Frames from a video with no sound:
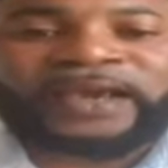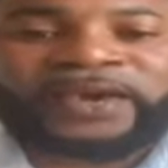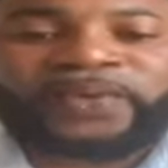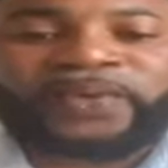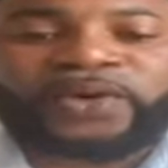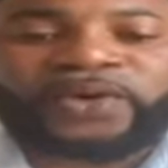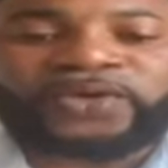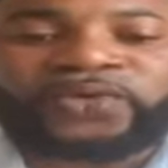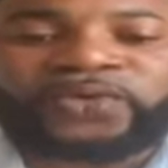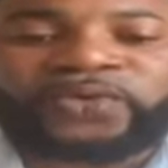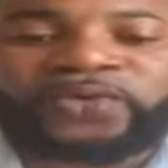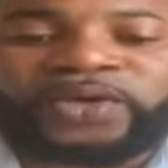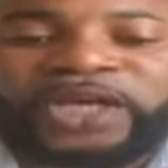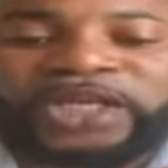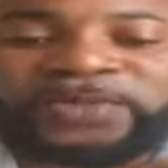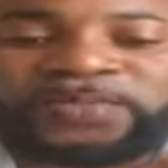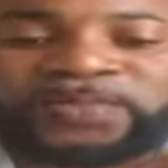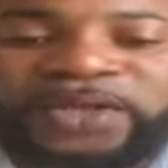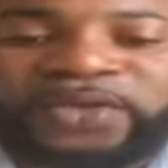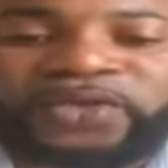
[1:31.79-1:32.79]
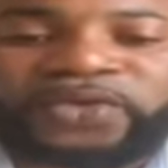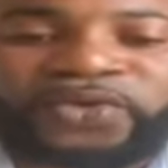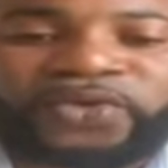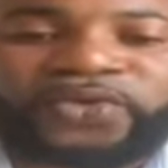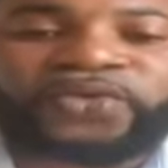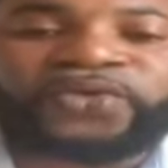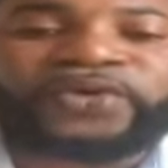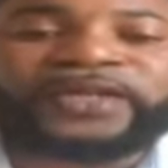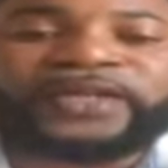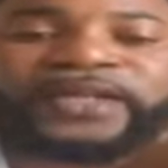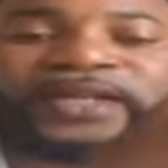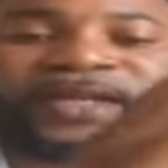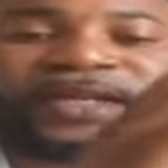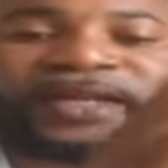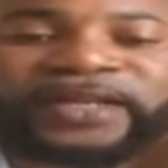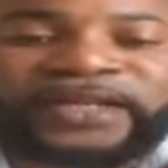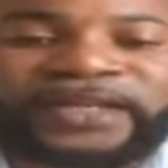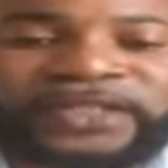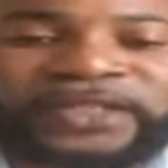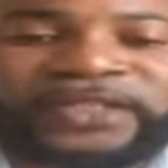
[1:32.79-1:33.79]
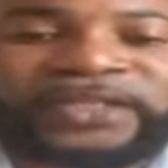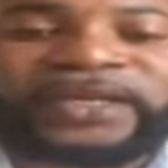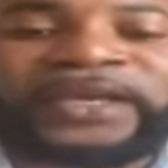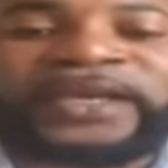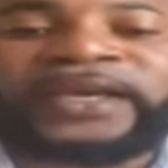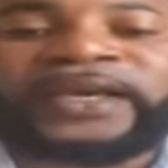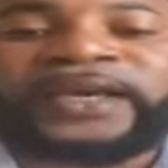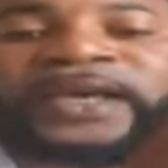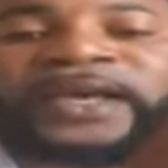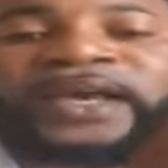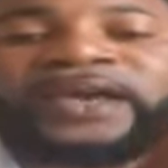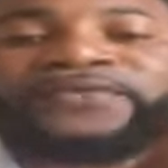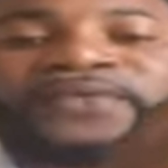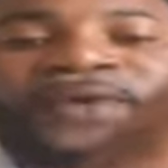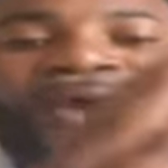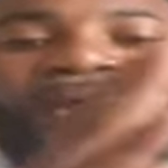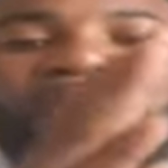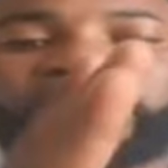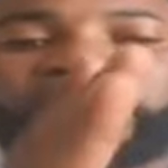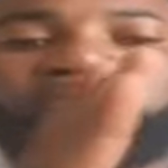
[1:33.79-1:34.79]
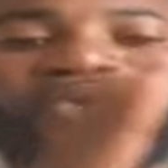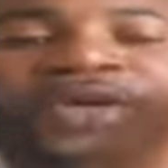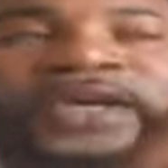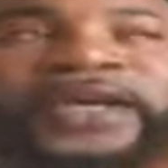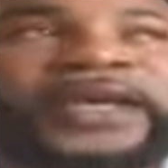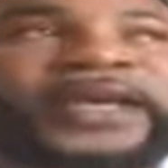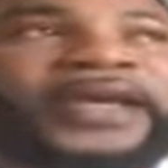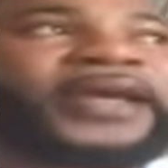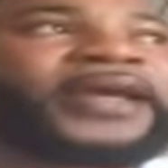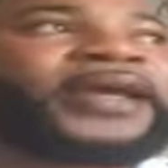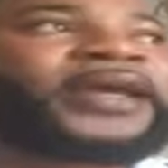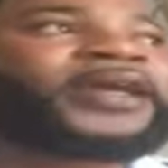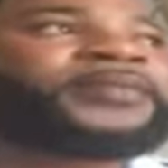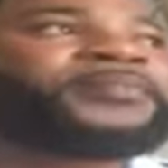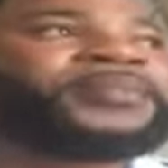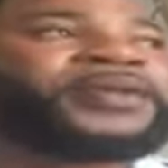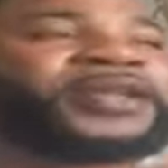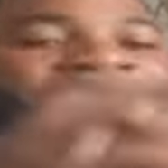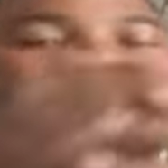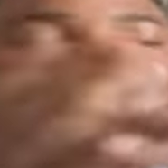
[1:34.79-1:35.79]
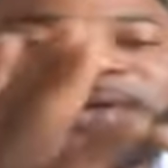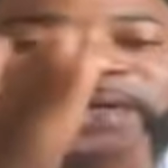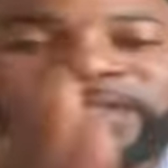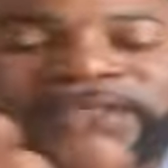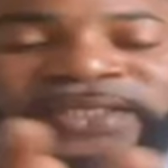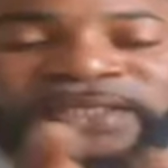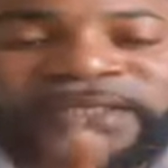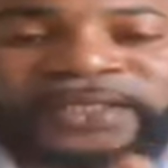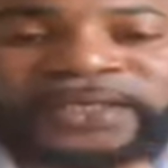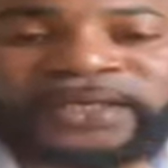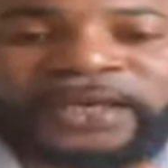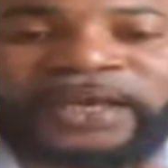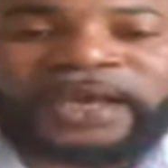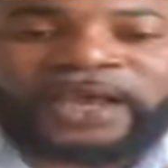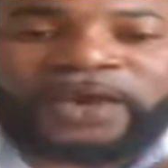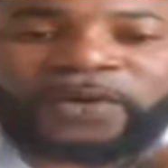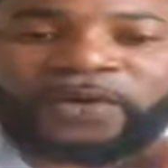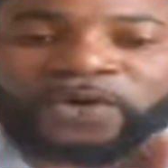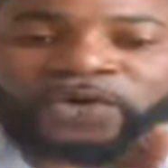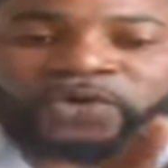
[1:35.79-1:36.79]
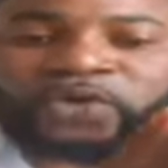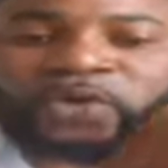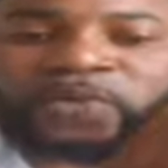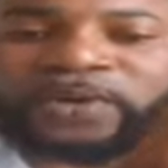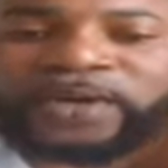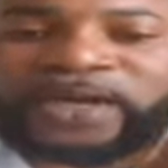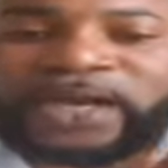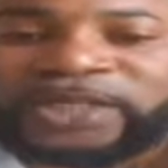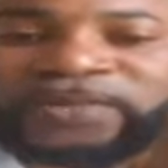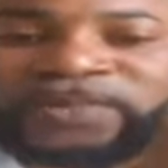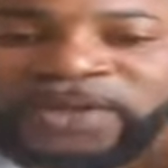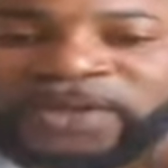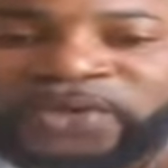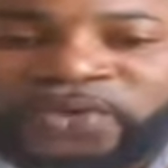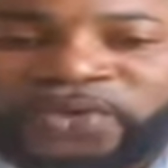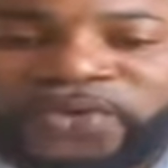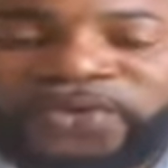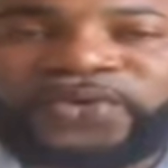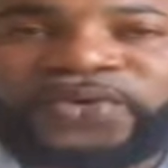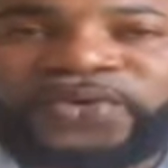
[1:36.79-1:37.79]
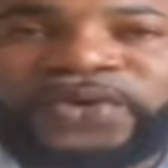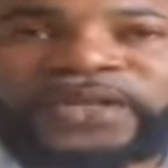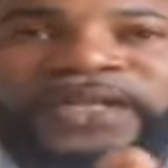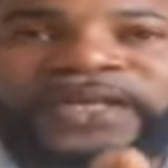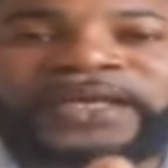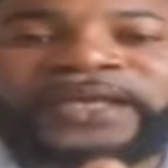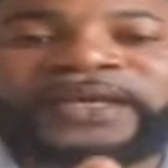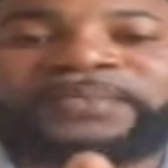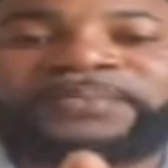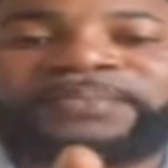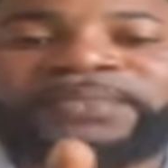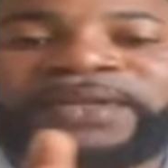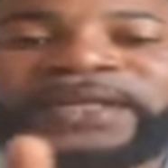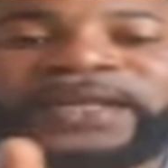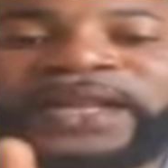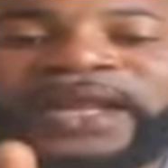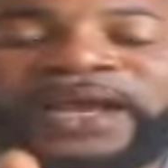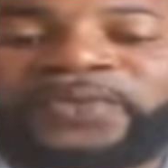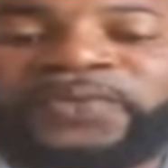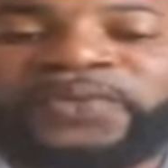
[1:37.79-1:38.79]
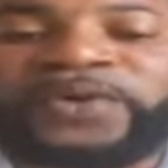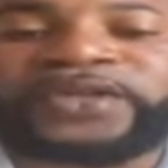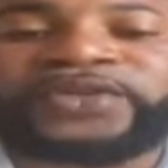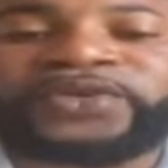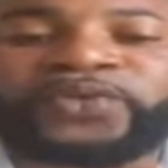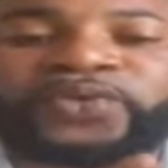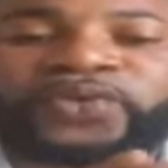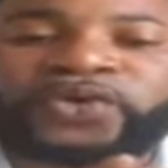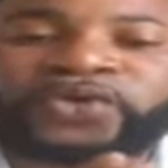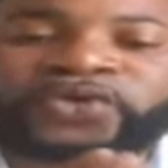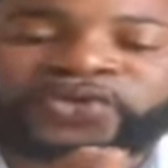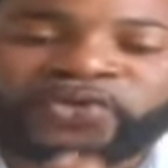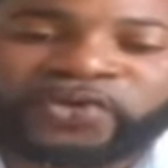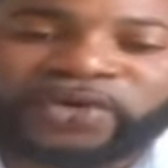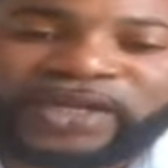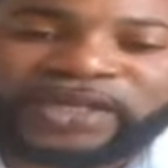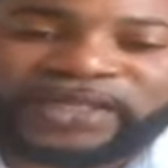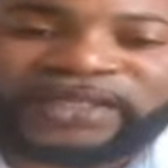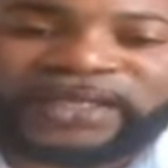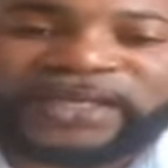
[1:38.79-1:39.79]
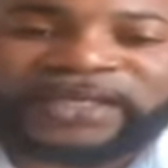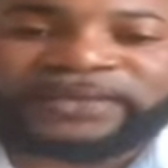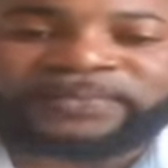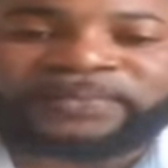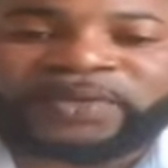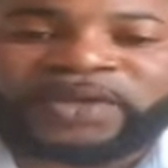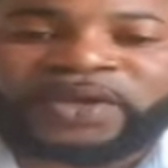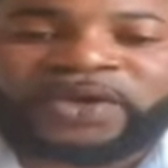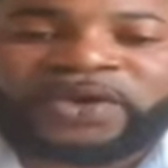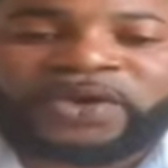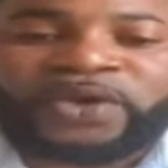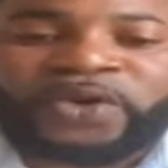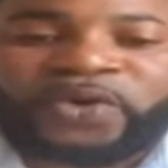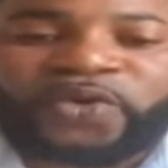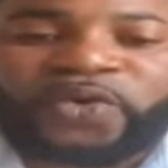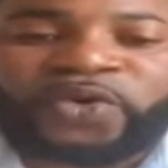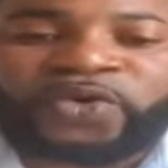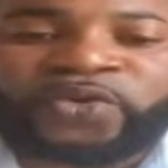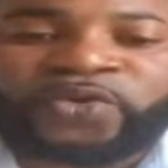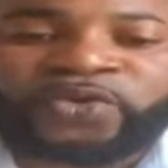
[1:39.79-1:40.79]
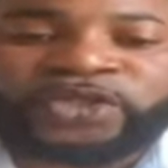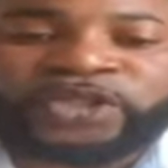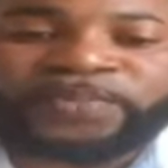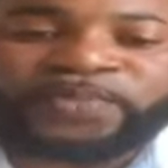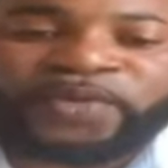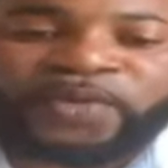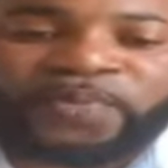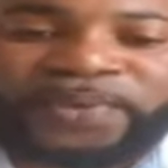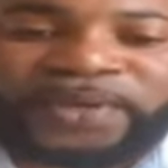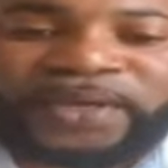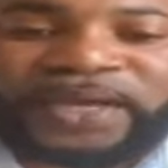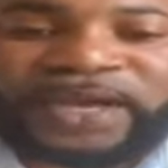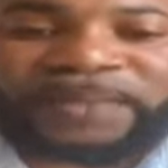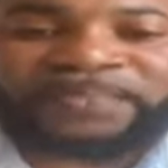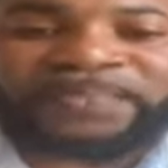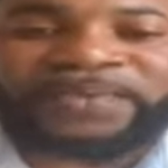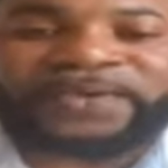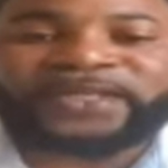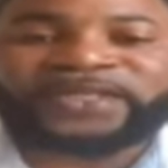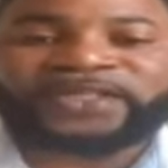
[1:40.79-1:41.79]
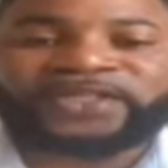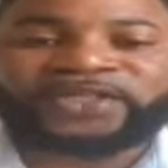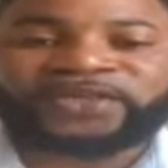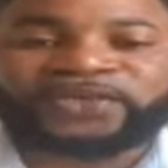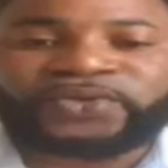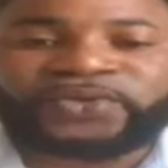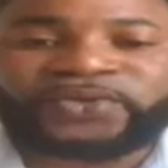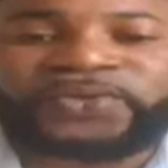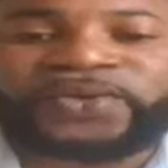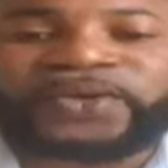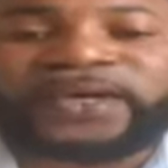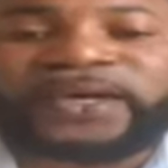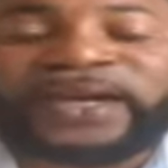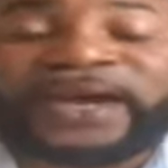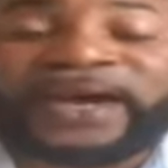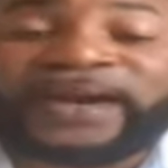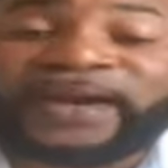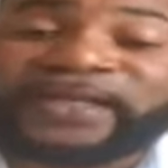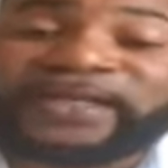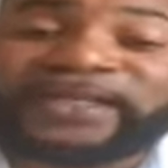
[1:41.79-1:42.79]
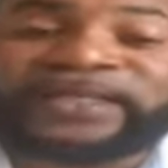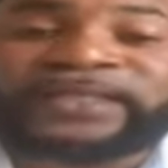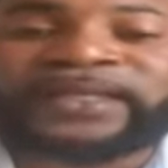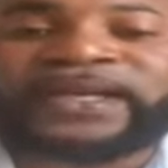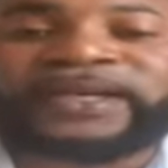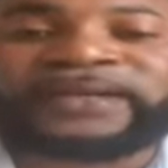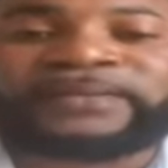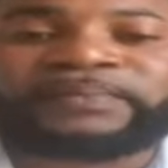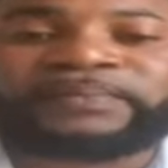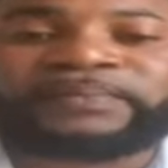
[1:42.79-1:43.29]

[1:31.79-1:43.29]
It will also explain to you in English. If you are also a Benin person, we also explain to you in a Benin language you also understand. Go to Triple P and P Institute and register.